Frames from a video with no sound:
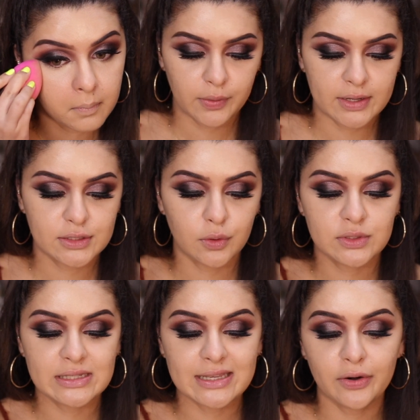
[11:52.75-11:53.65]
Okay, so
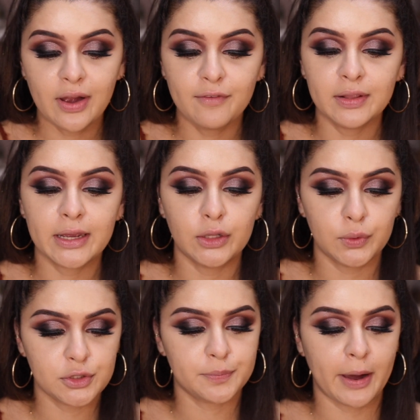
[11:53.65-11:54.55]
since I don't have like a
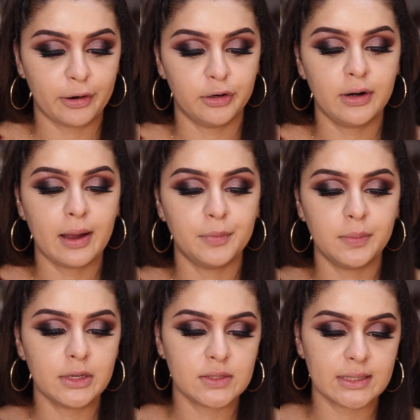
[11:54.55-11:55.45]
loose powder, I'm going
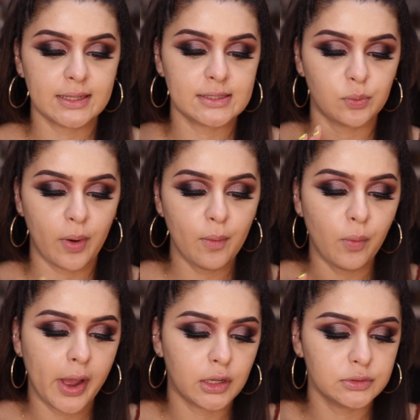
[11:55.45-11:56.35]
to be using this Wet n
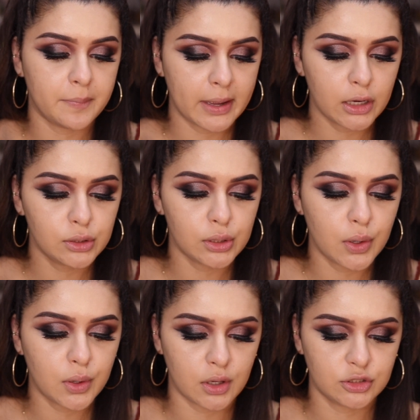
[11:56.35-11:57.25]
Wild Mega
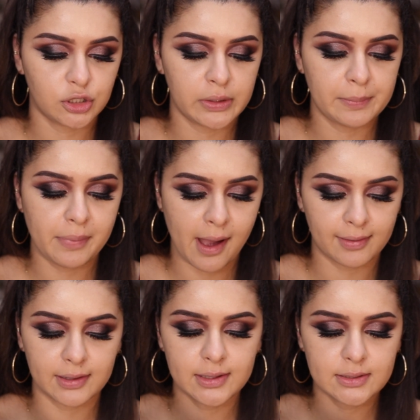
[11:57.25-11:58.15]
Glow Contouring
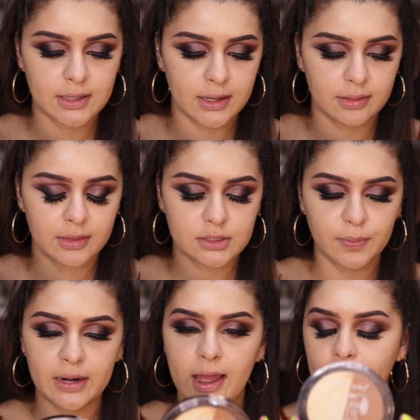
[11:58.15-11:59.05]
Palette. And this
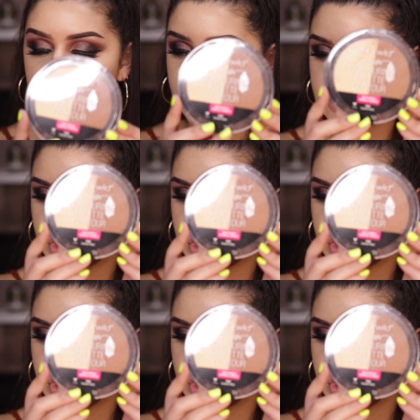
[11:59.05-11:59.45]
one I have in the